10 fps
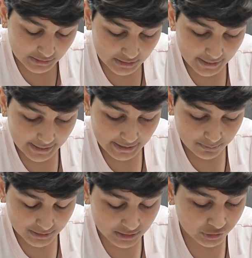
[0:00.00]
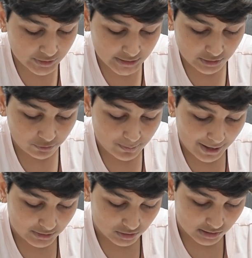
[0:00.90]
in administrative
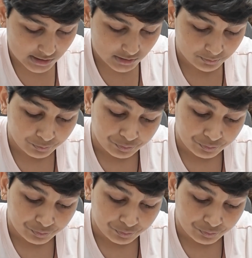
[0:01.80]
matters.